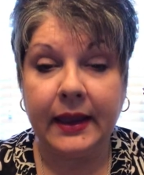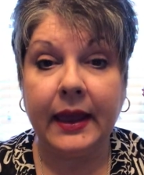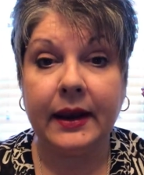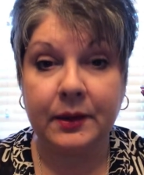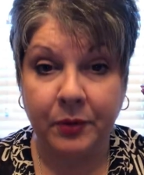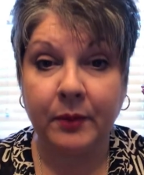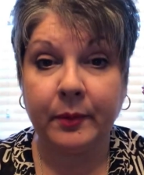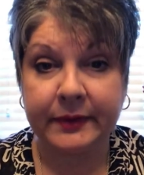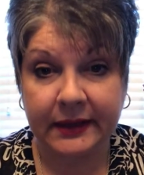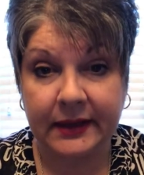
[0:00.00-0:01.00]
And it
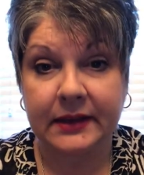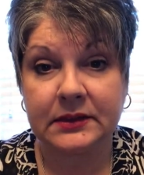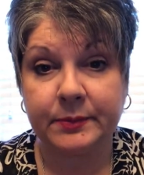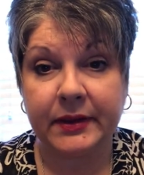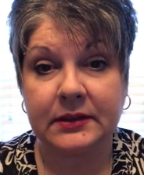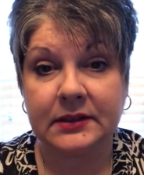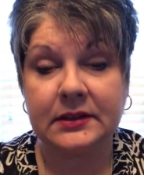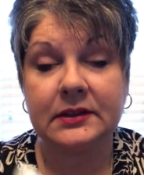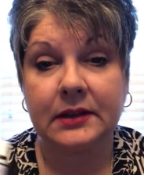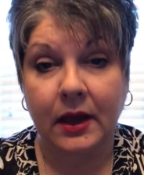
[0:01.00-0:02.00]
probably is, because
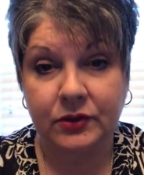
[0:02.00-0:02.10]
this is